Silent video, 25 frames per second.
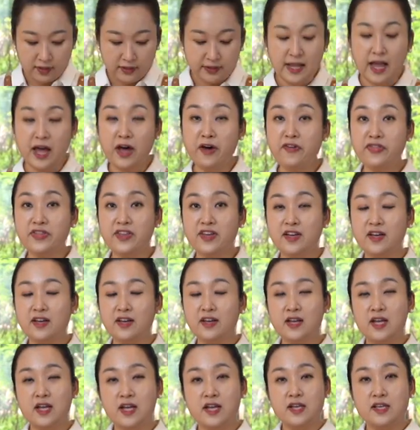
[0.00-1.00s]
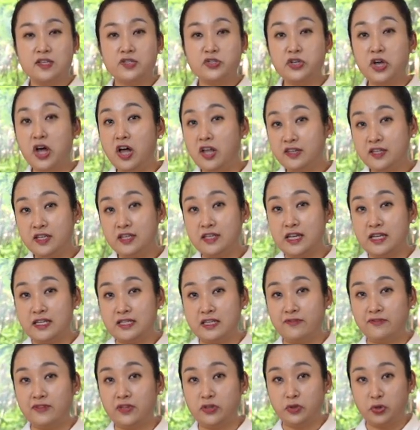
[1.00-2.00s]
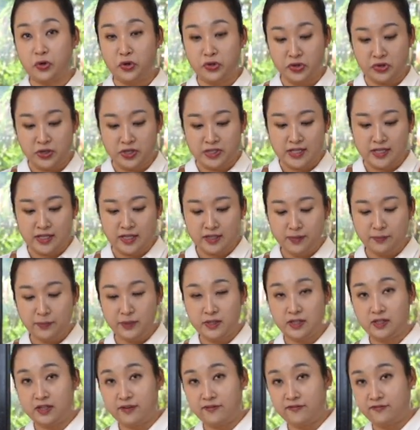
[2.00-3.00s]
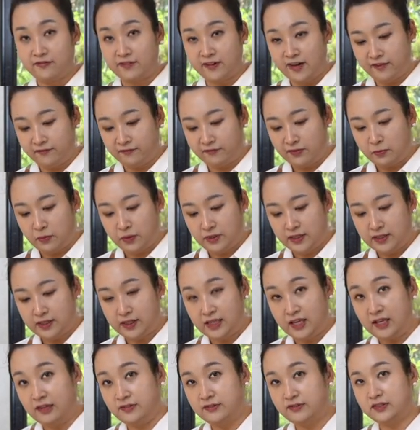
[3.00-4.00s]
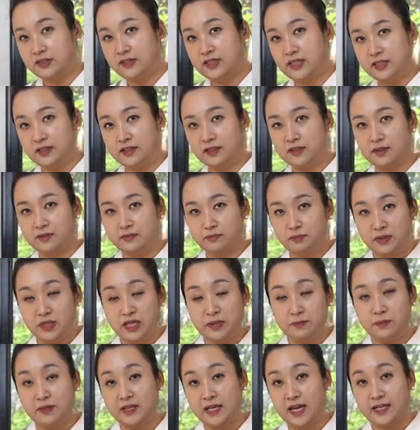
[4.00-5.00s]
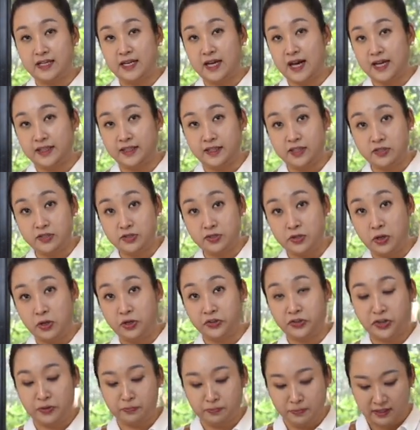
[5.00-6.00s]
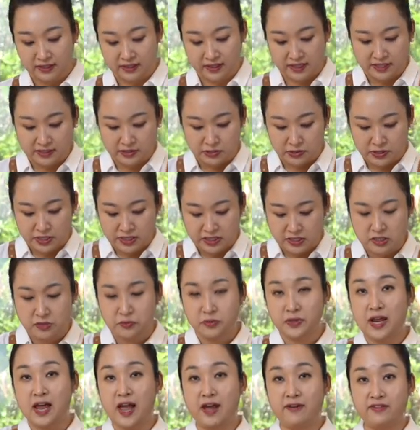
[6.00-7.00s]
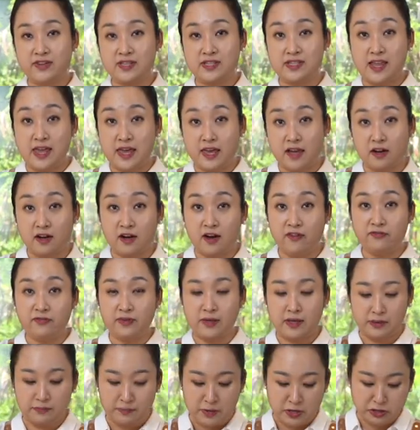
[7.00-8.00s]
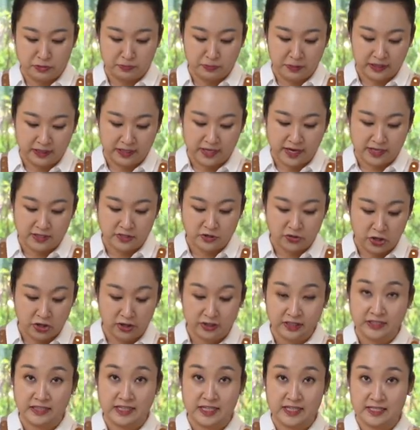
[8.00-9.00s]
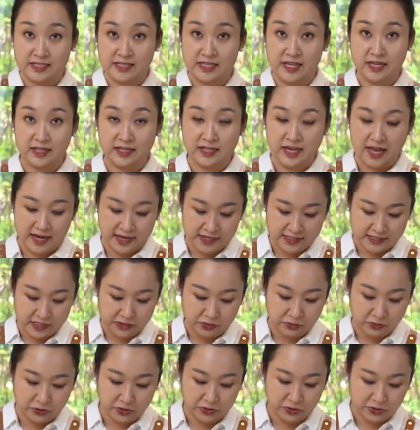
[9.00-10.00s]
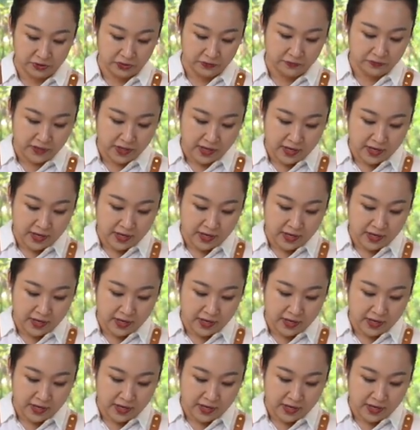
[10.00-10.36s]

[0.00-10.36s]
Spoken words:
Now, the saltiness of the toyo is a little bit different from what it gives na binibigay ng ating salt or patis. So, I just want to have this layer of ng medyo pagka saltiness ng galing sa toyo.